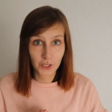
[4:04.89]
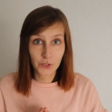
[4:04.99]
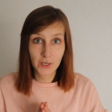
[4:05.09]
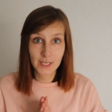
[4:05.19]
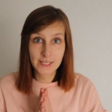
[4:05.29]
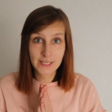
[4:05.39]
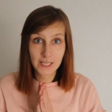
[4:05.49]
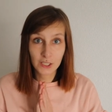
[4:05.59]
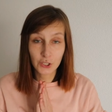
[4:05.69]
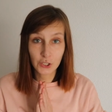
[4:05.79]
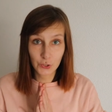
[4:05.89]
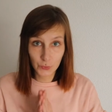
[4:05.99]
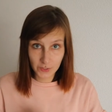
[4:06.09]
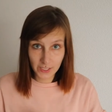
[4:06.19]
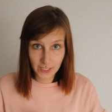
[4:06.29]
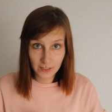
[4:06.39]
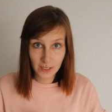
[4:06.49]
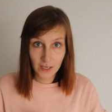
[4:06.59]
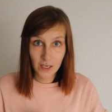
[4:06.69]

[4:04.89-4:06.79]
you can still use it